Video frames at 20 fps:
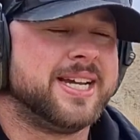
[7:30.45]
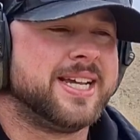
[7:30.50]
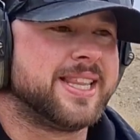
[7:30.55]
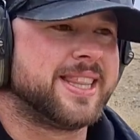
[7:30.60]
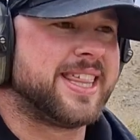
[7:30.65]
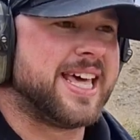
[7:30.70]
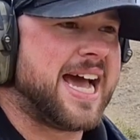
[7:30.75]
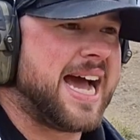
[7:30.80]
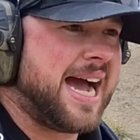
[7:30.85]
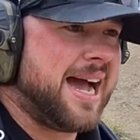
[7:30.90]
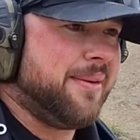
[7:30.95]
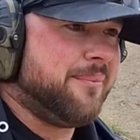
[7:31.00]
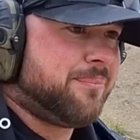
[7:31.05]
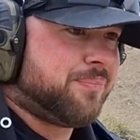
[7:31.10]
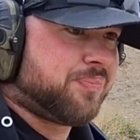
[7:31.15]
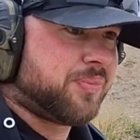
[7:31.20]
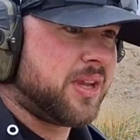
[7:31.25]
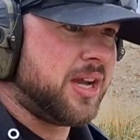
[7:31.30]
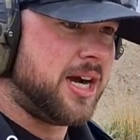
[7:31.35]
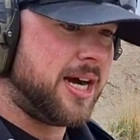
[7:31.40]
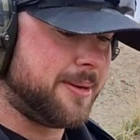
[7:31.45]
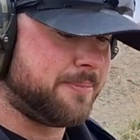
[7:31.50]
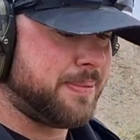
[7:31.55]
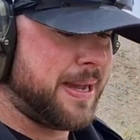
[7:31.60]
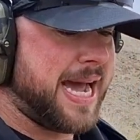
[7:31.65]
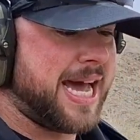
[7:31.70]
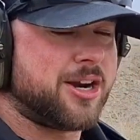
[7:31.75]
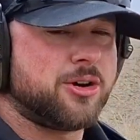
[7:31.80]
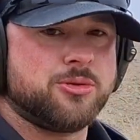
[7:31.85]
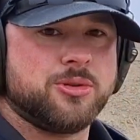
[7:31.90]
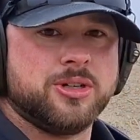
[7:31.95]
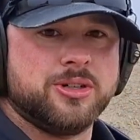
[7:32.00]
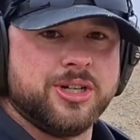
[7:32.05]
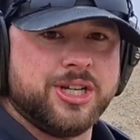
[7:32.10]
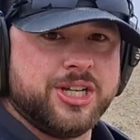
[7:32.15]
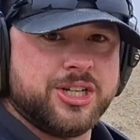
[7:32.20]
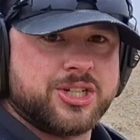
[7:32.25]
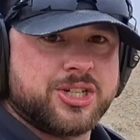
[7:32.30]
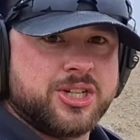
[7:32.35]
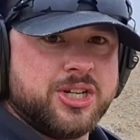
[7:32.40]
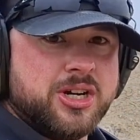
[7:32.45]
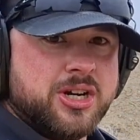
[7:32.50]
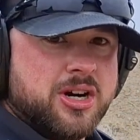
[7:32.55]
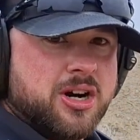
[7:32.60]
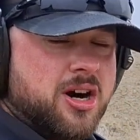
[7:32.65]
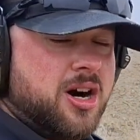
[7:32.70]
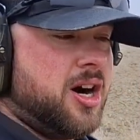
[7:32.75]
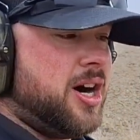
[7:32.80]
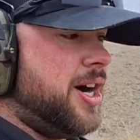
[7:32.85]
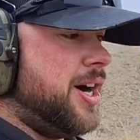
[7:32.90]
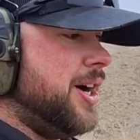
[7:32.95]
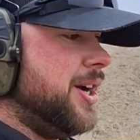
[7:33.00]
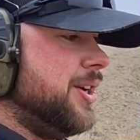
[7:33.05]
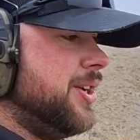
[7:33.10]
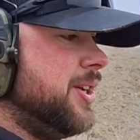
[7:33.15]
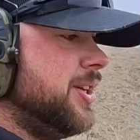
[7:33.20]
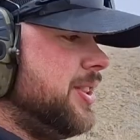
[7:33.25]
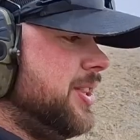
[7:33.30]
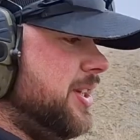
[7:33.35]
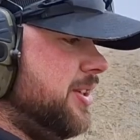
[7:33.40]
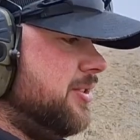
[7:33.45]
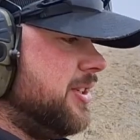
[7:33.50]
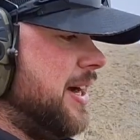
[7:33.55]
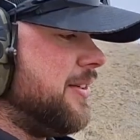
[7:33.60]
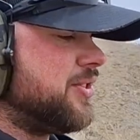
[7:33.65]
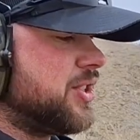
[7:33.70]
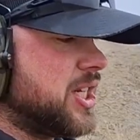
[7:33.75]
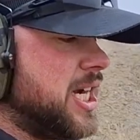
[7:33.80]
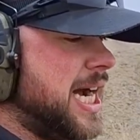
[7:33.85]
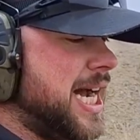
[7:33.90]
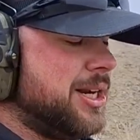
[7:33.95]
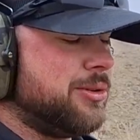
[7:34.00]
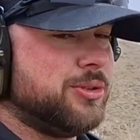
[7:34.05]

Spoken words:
that paddle release on the left side,